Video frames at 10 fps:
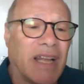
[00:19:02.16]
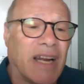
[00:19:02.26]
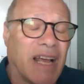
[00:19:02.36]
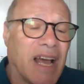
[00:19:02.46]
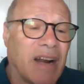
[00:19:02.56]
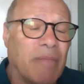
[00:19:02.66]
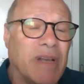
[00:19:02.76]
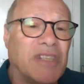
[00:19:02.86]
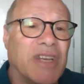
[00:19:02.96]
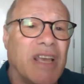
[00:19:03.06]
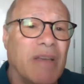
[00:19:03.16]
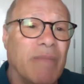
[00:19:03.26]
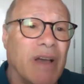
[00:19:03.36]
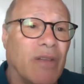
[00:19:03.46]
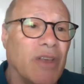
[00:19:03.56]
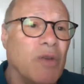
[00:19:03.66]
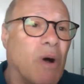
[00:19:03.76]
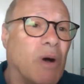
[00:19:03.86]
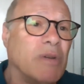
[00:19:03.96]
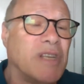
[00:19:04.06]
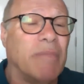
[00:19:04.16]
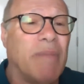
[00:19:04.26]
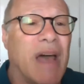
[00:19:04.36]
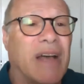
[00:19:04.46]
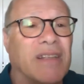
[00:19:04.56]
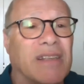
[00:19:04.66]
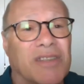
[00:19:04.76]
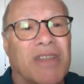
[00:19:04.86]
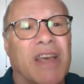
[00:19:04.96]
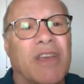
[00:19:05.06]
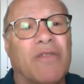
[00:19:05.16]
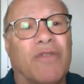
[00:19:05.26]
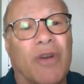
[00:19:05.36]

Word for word: and I got a basic email that you always get back that says, thank you for